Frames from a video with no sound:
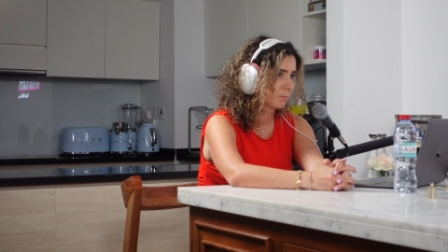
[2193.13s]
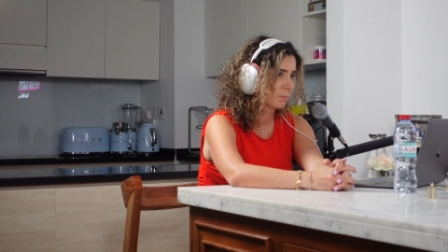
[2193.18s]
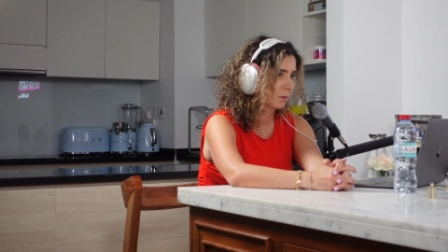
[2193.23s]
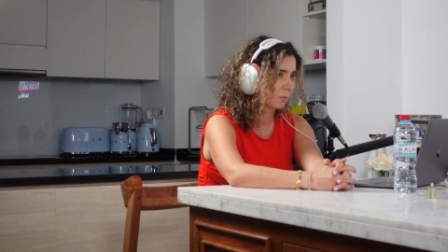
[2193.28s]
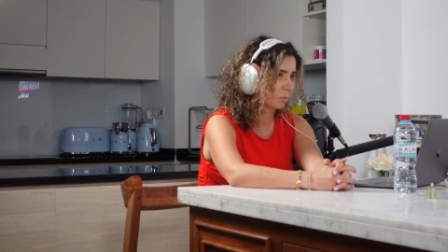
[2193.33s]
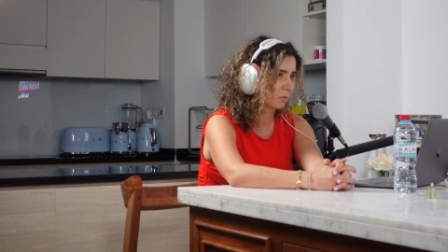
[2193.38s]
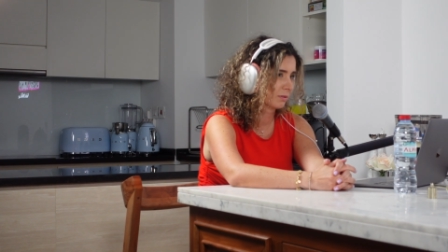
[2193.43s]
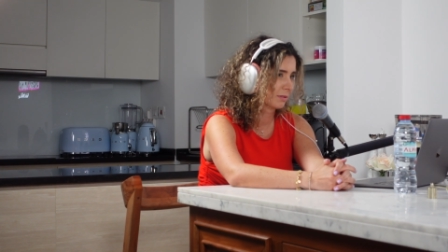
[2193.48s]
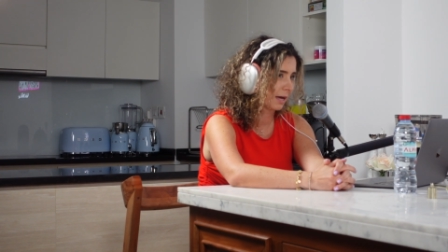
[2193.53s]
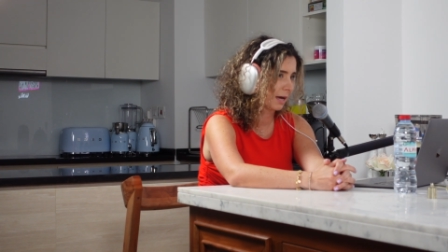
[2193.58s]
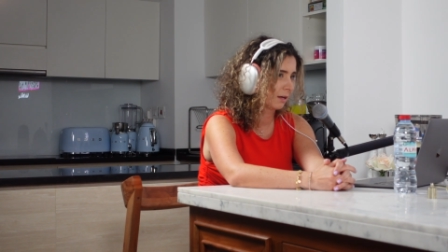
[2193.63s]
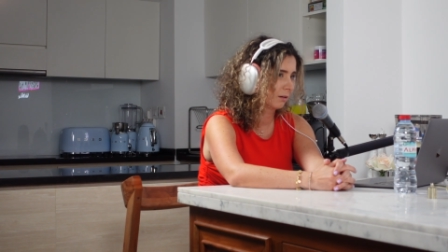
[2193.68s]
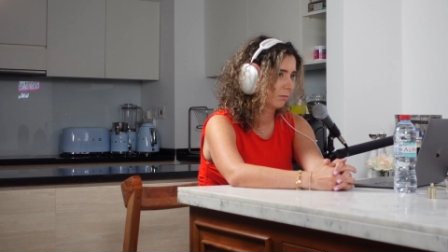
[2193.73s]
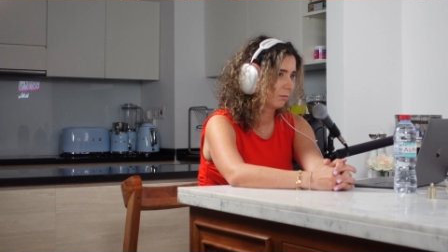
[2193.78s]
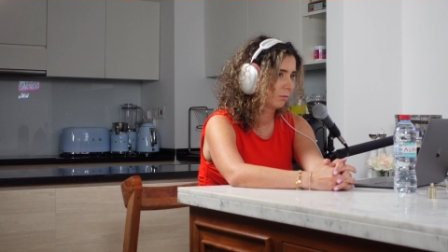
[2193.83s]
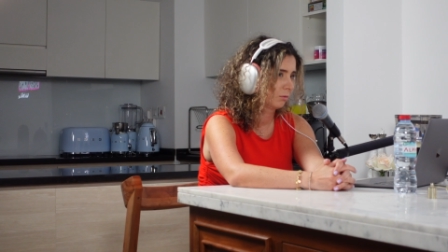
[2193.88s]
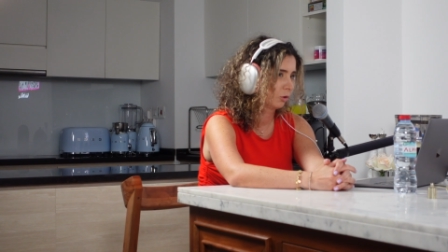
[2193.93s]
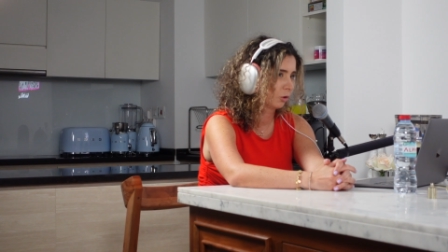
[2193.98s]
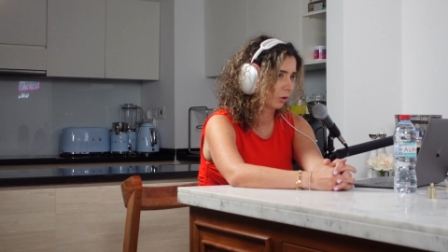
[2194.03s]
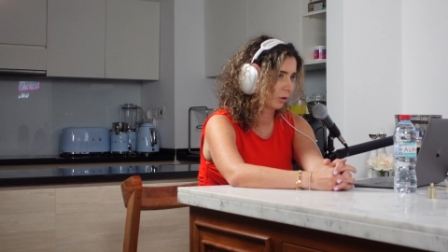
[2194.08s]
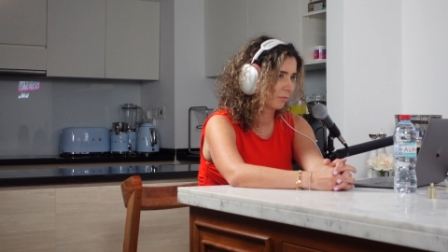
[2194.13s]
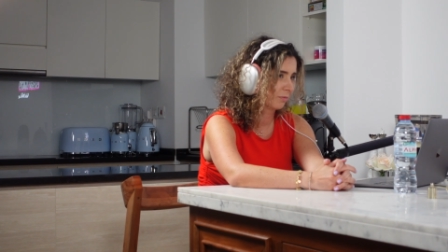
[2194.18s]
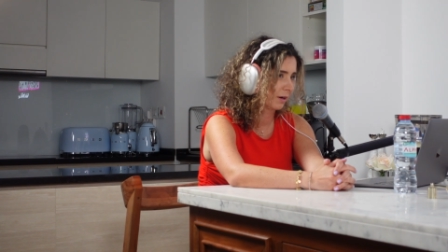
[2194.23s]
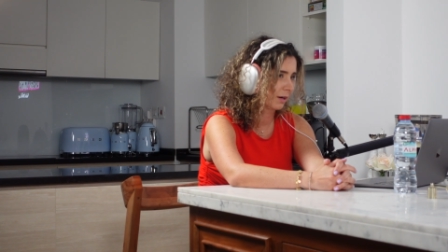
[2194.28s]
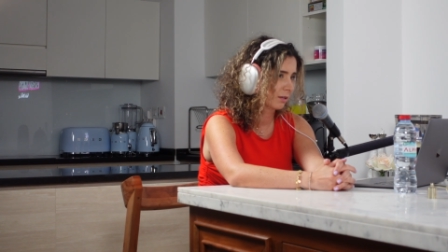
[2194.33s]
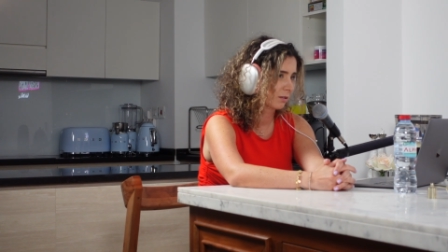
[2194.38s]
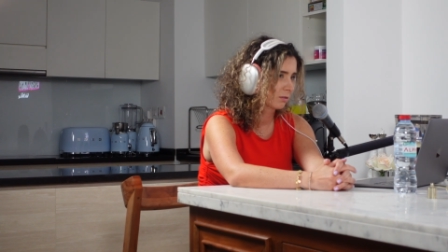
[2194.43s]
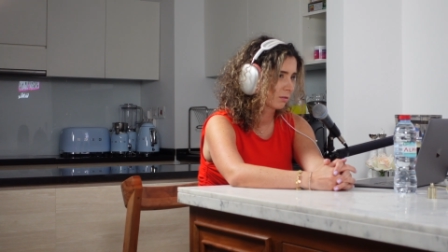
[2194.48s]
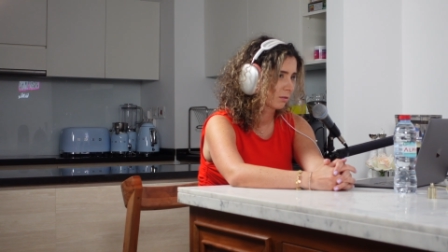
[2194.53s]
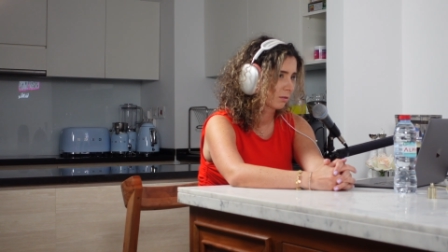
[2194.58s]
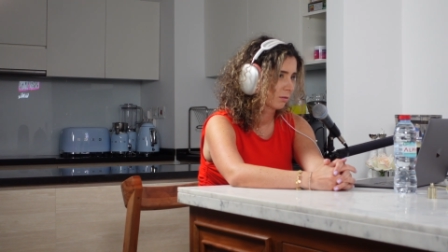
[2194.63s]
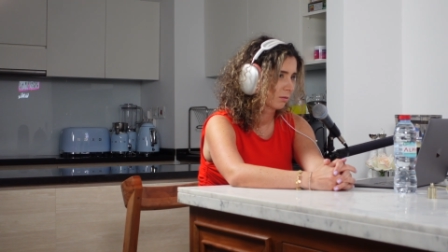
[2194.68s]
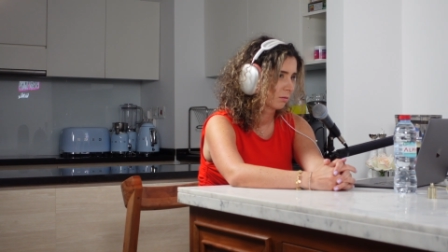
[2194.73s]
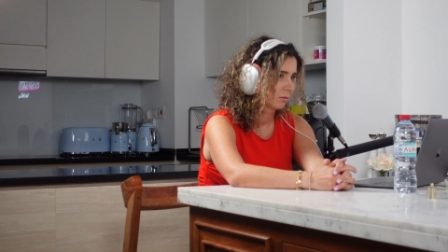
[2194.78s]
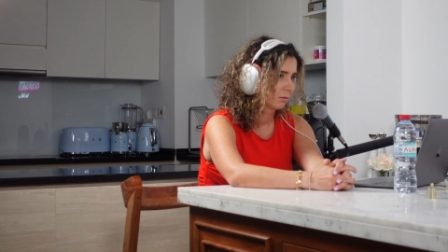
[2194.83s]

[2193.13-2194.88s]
But was that your advice?